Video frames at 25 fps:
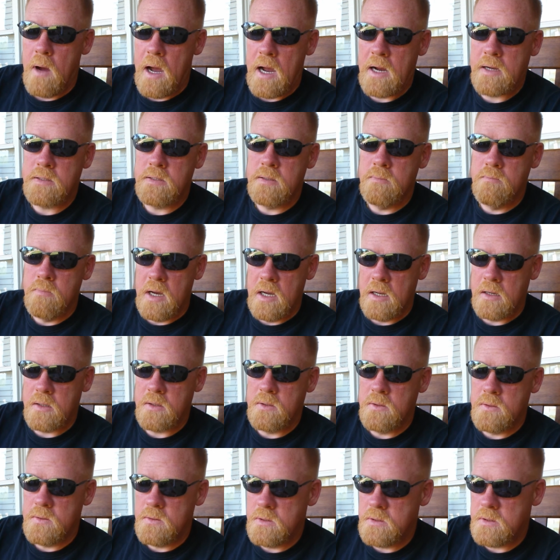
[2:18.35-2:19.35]
back to
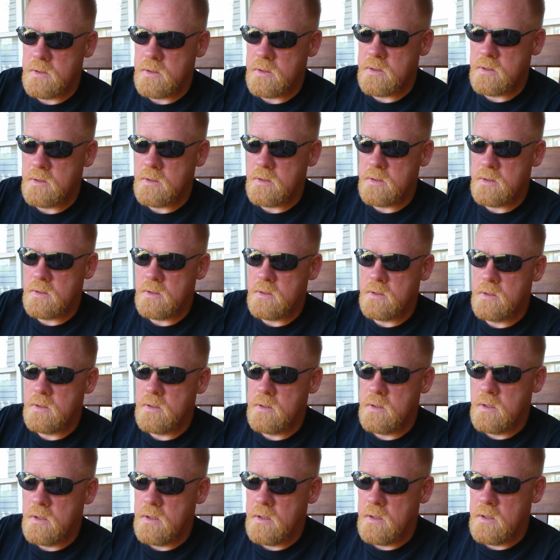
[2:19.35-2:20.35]
medical
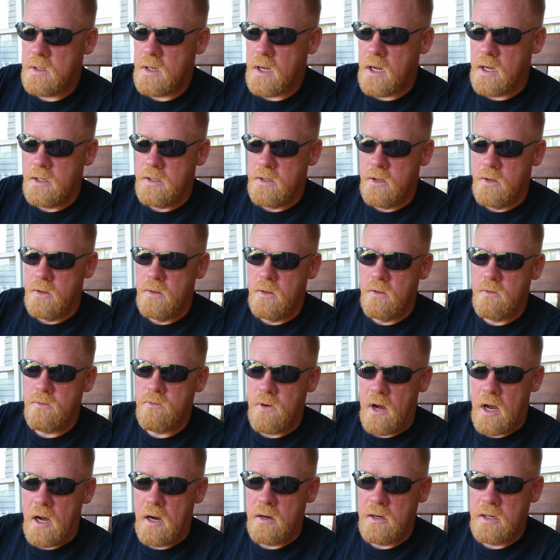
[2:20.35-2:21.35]
and do the
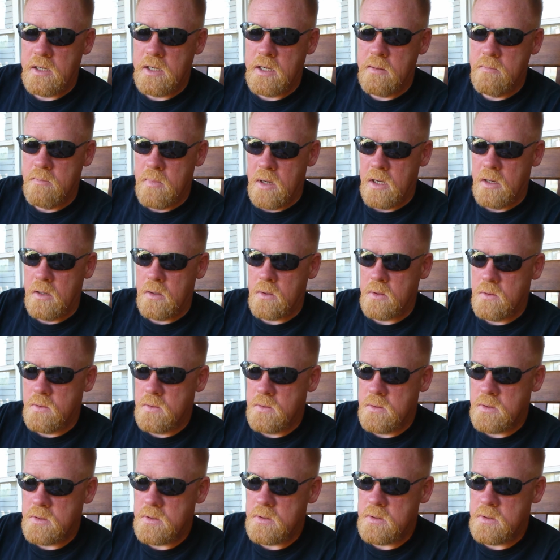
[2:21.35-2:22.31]
filing at medical.